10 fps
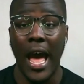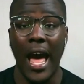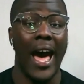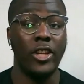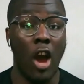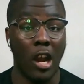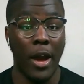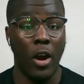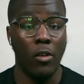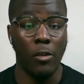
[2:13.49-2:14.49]
I talked
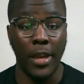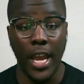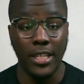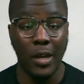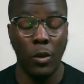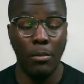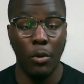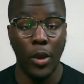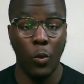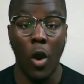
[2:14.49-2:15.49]
about it on the page at one point,